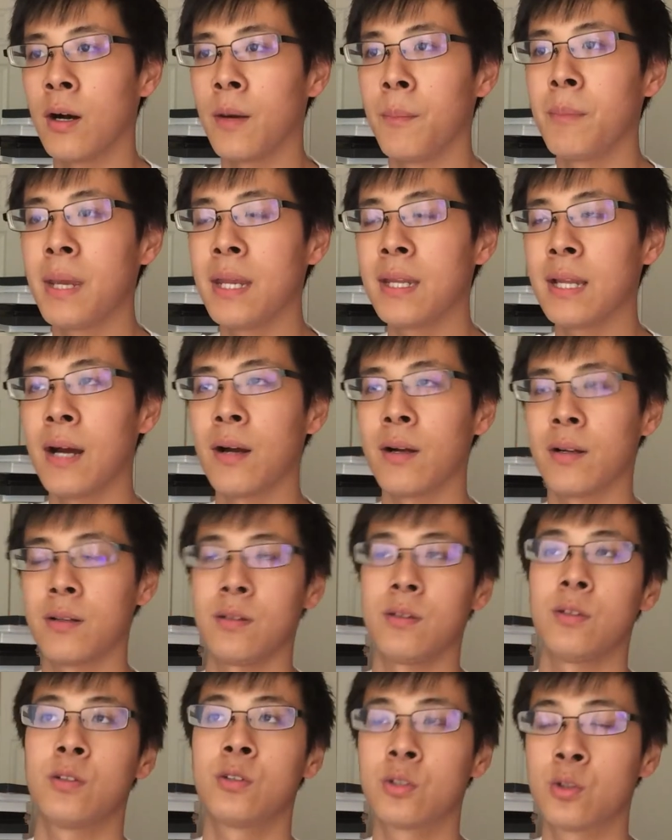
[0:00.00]
may not
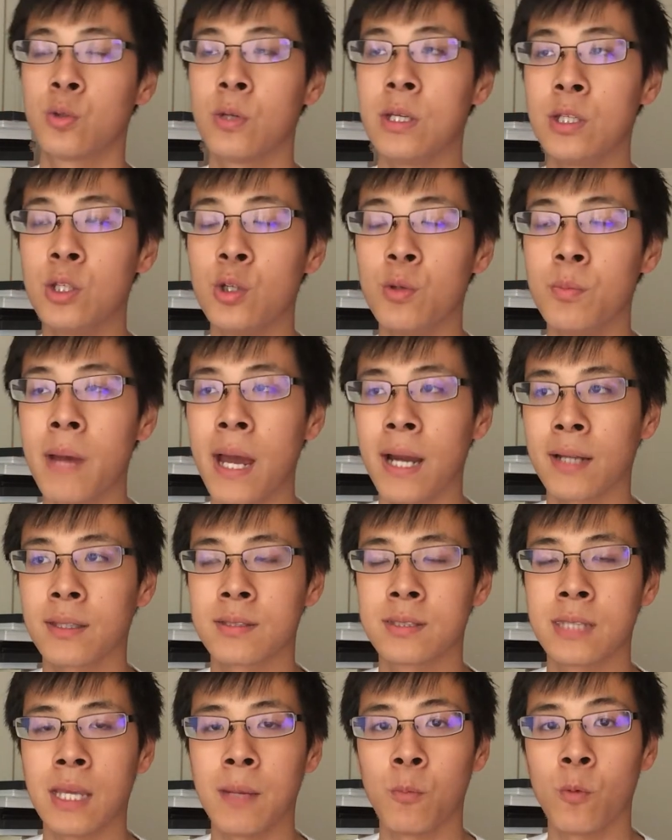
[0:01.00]
treat you back the
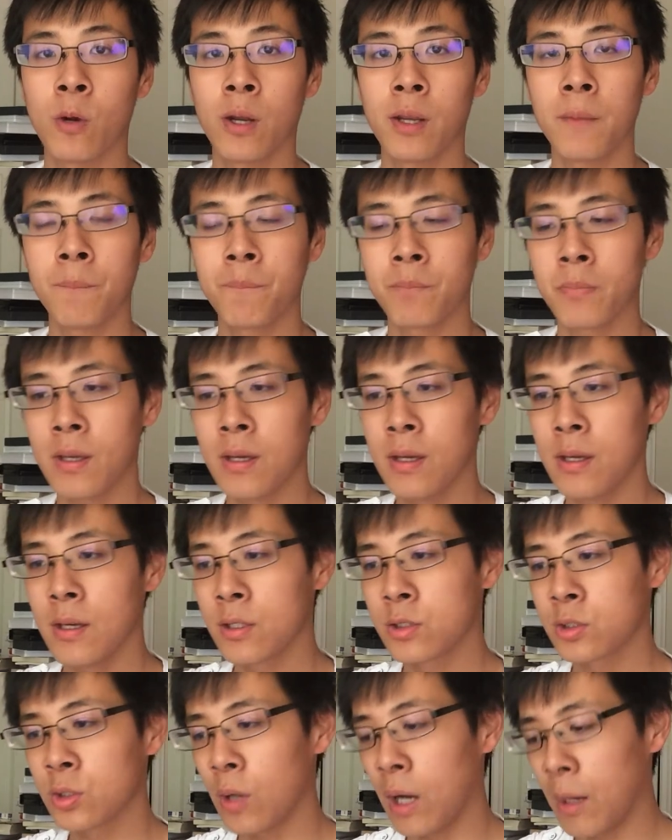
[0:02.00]
same way.
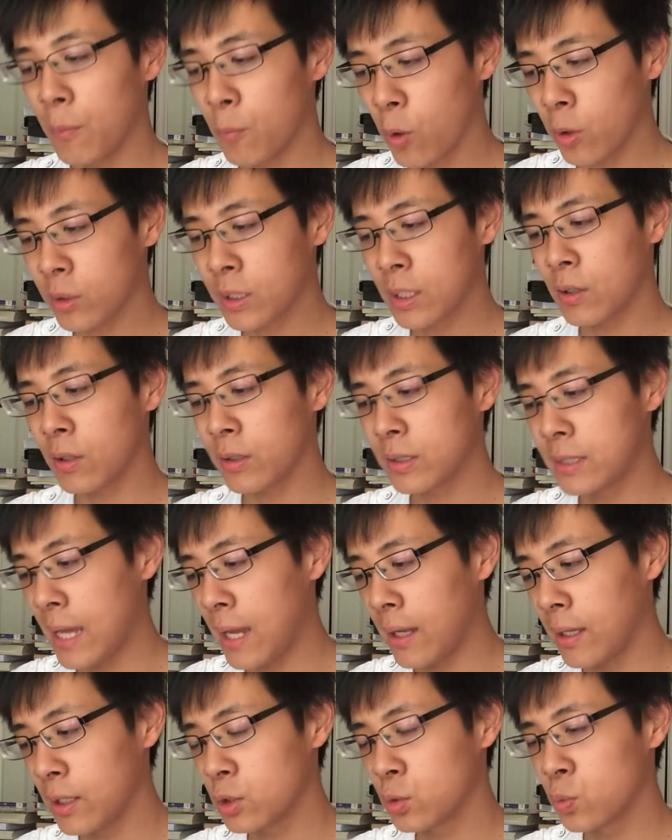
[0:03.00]
So I'm working on
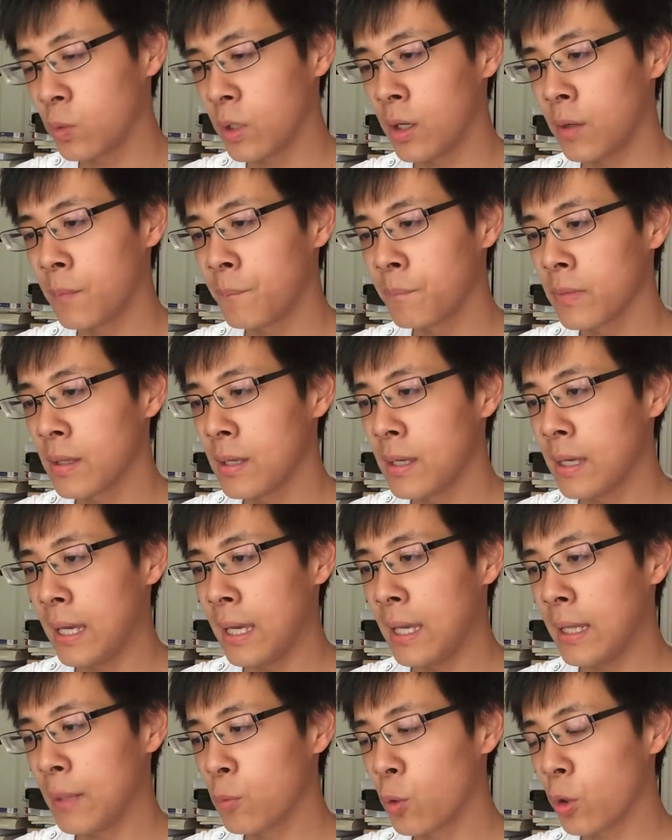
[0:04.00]
that as well.
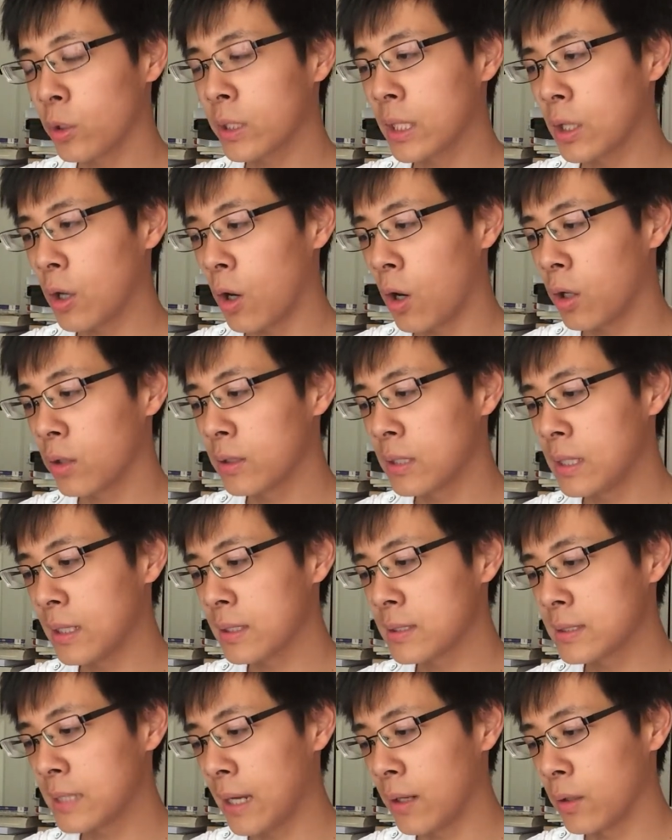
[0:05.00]
And I'm working on
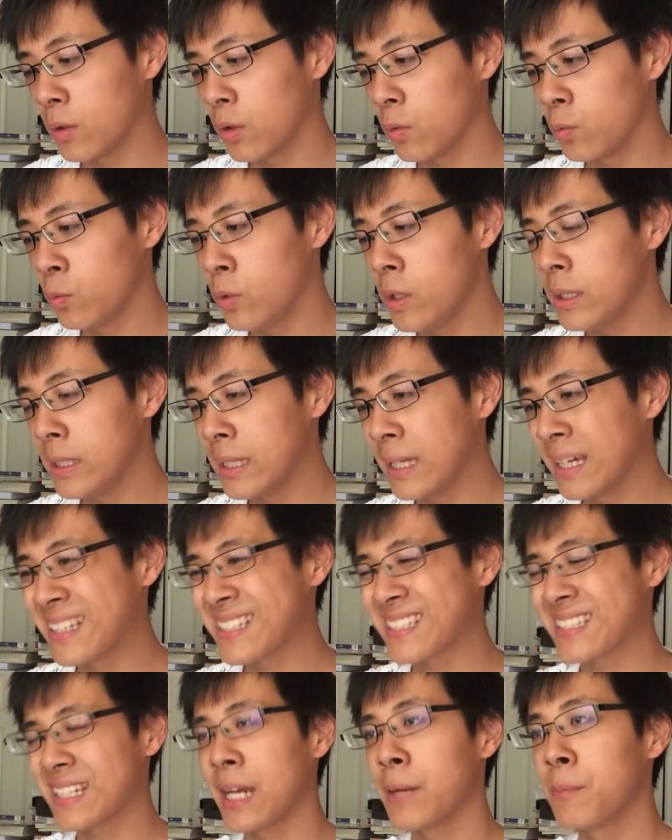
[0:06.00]
things that really
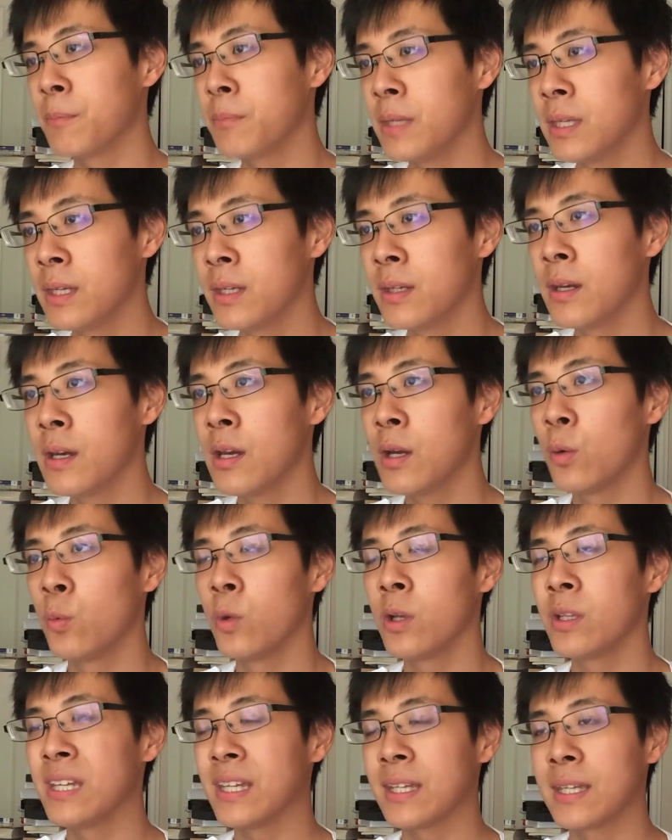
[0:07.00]
excite me,
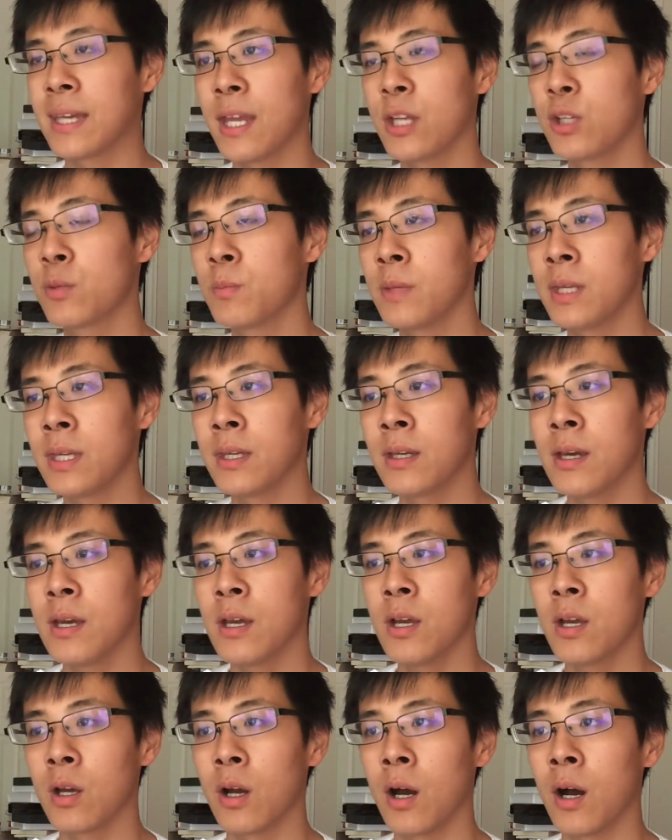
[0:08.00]
really engage me,
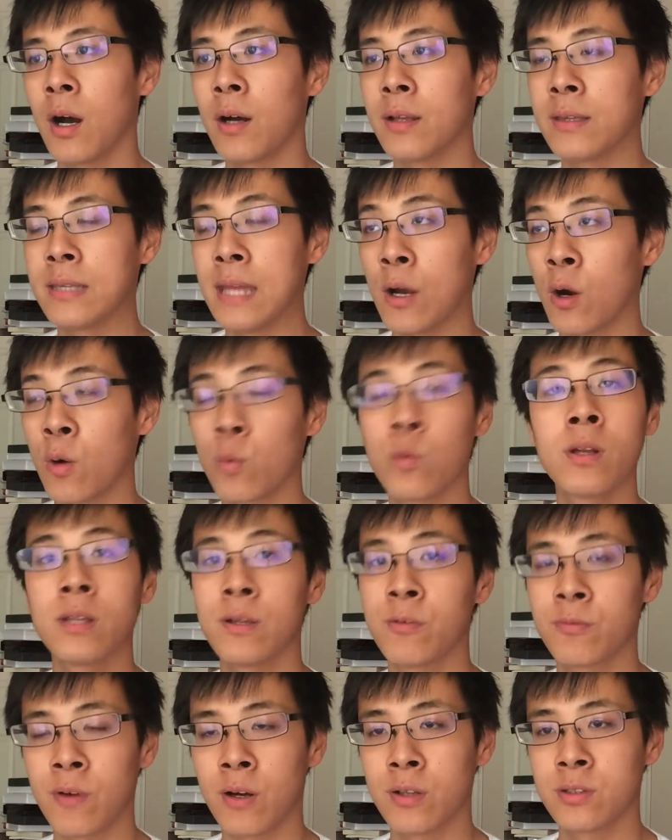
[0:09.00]
that are really
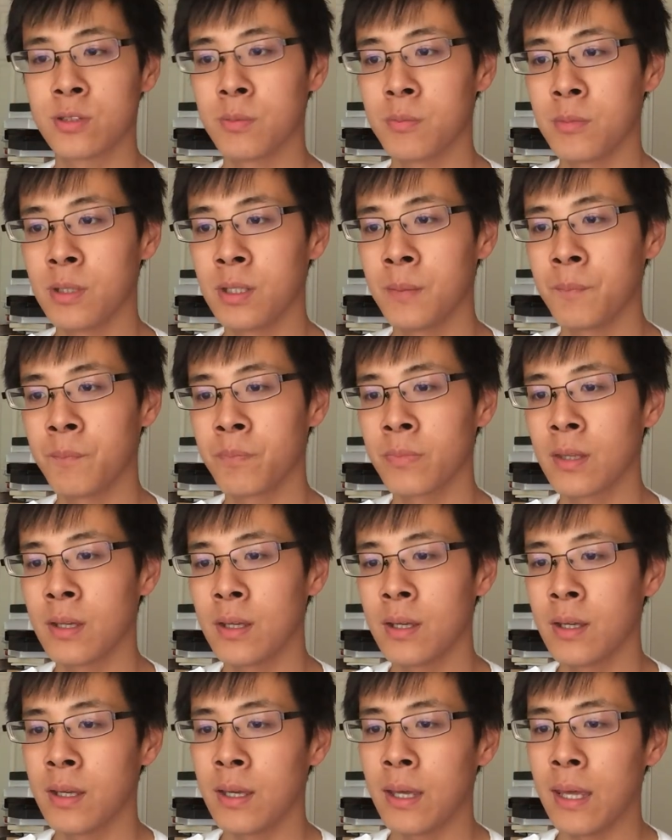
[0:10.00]
fun to me.
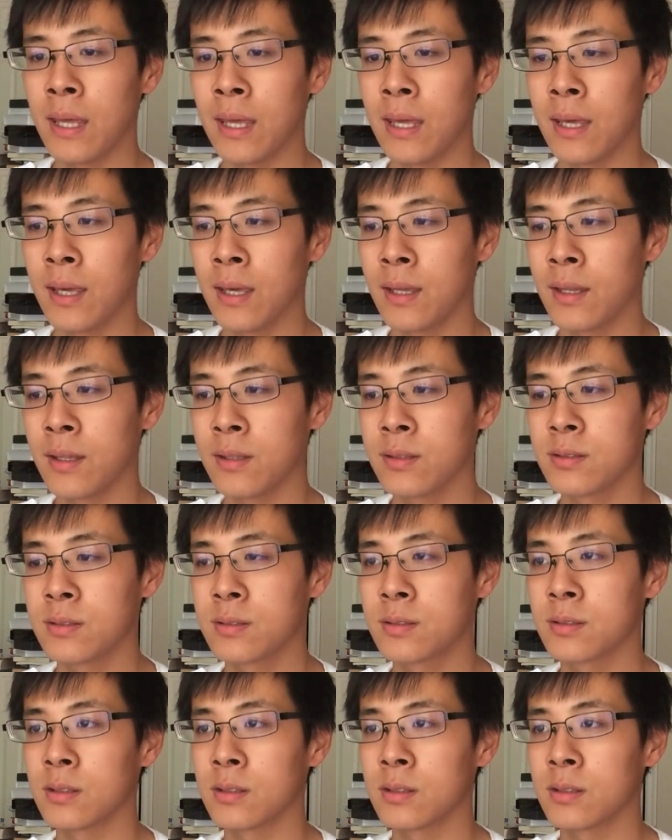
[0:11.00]
And